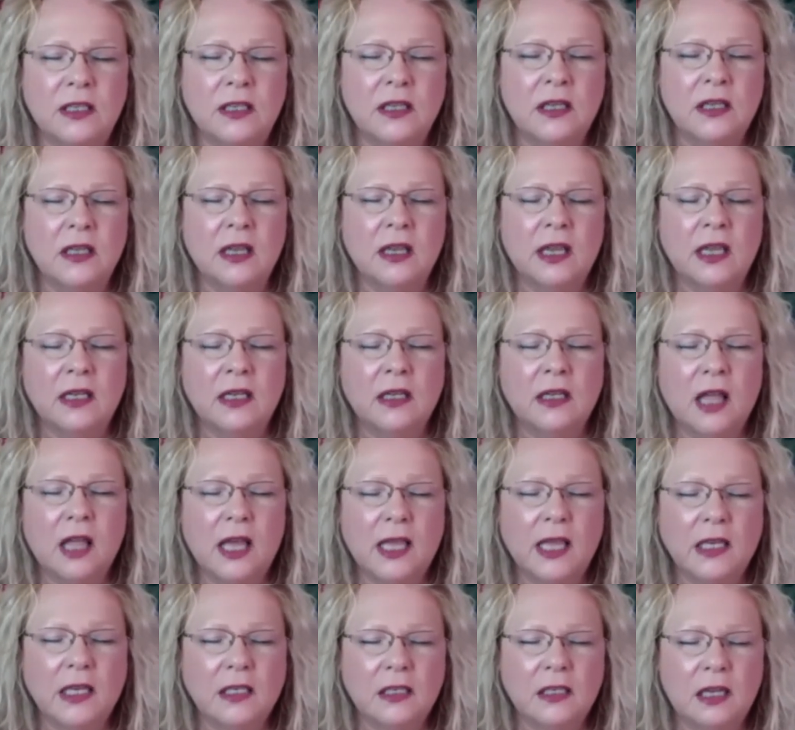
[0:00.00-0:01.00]
and
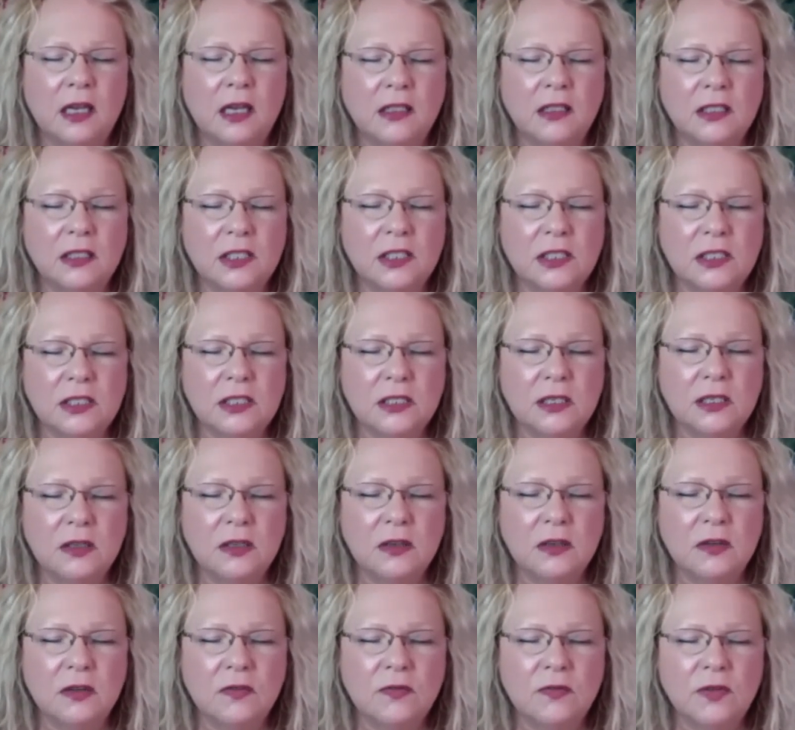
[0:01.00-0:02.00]
light knowledge,
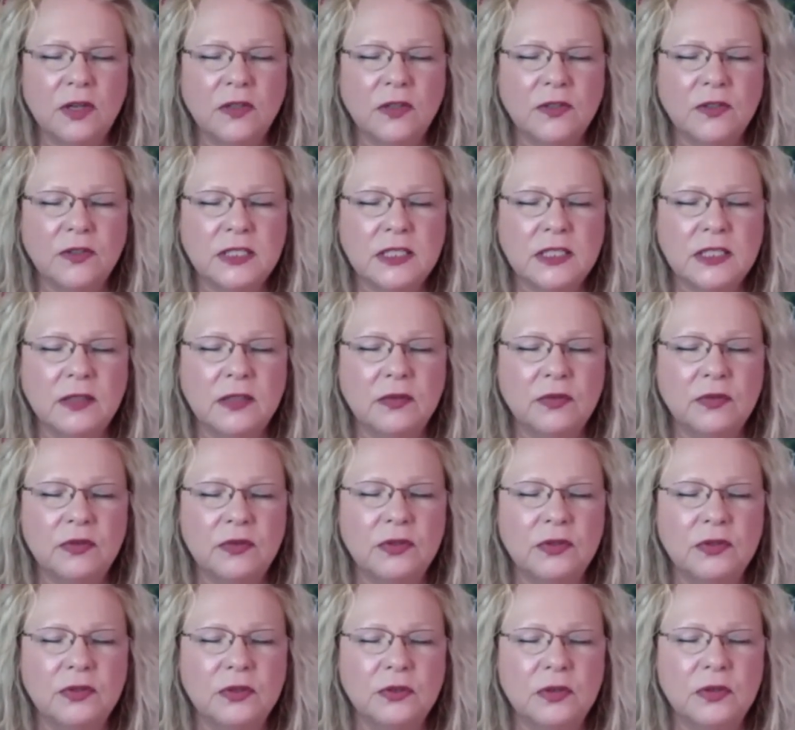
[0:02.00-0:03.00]
focusing
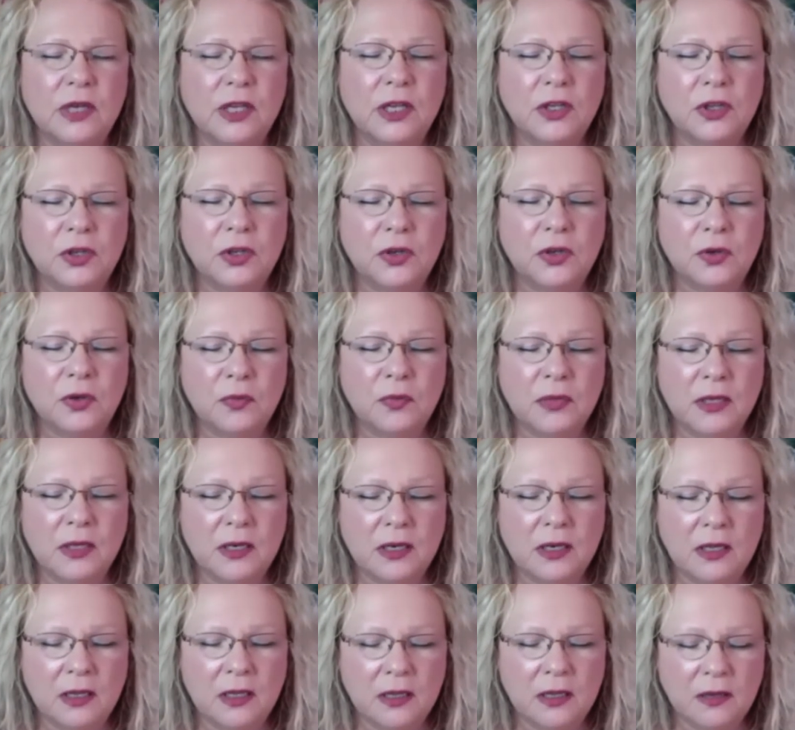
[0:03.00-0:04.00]
through a
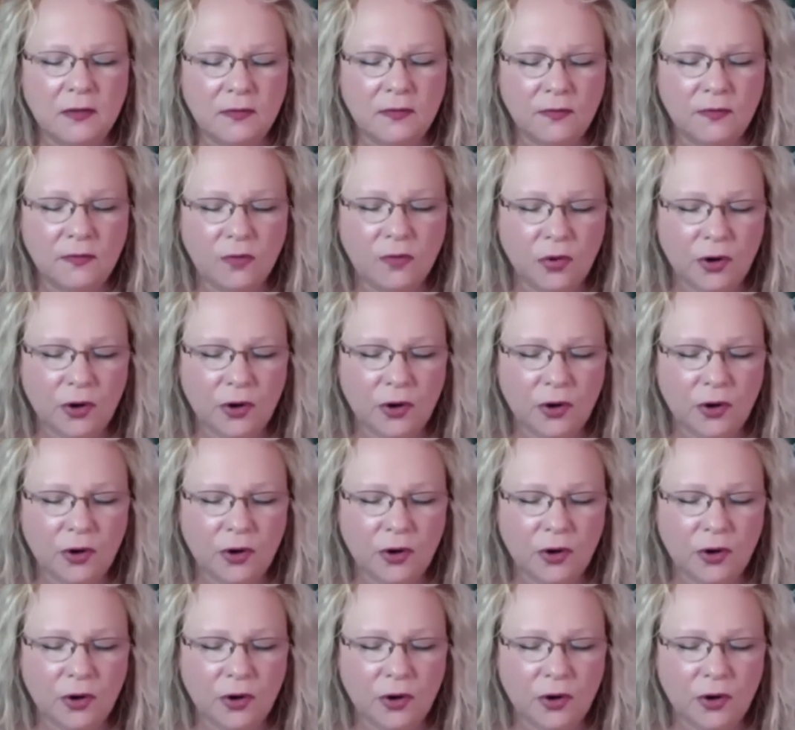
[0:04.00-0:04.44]
human form.